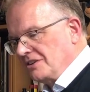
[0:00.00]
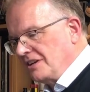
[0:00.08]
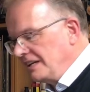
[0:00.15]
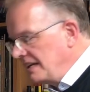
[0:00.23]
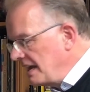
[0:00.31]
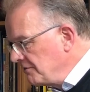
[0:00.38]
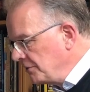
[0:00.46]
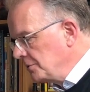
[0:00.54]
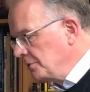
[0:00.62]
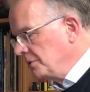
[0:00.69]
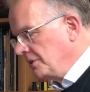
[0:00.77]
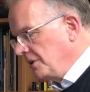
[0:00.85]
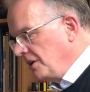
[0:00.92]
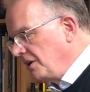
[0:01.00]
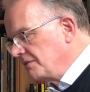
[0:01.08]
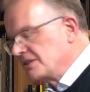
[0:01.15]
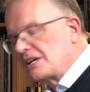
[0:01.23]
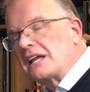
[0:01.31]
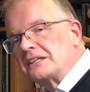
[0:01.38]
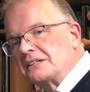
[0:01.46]
a level of
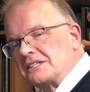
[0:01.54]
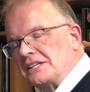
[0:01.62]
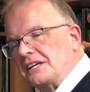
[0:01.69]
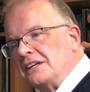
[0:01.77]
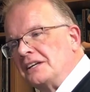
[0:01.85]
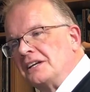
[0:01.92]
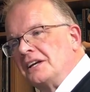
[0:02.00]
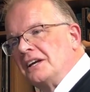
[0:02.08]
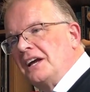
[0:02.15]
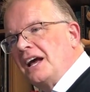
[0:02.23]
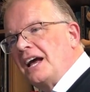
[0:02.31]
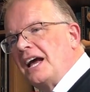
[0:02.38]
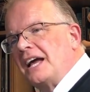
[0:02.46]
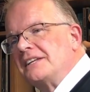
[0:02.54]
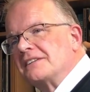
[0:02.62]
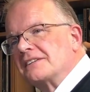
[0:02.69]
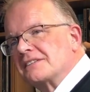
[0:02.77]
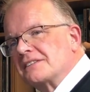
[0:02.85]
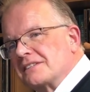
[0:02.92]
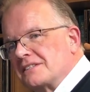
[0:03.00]
subtlety and
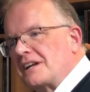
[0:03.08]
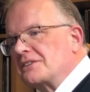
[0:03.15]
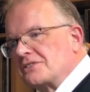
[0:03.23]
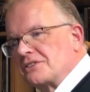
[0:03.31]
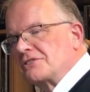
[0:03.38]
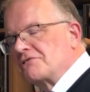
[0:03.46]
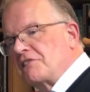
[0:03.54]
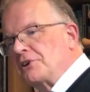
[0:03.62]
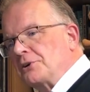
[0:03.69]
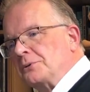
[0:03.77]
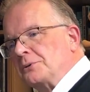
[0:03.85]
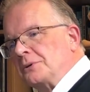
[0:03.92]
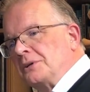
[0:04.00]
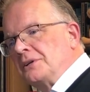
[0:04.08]
such control